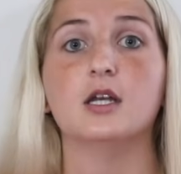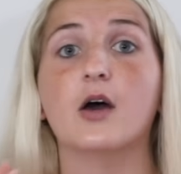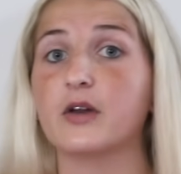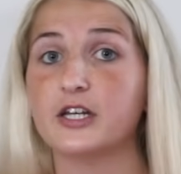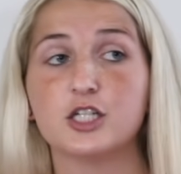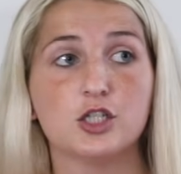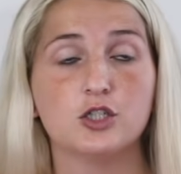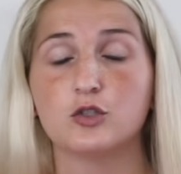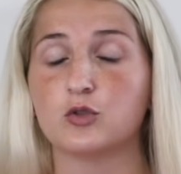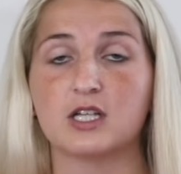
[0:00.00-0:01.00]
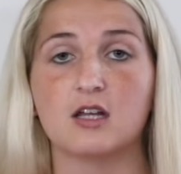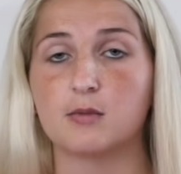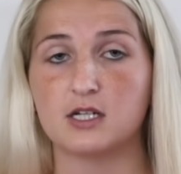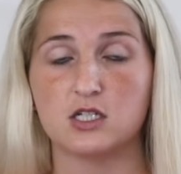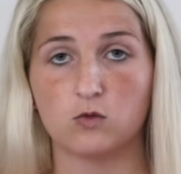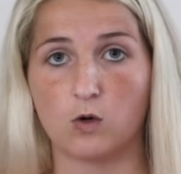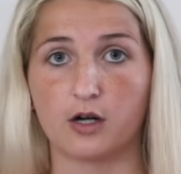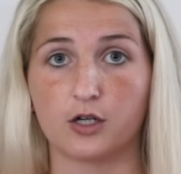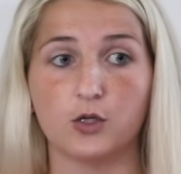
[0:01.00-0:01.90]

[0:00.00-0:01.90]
Now, in addition to drinking plenty of water,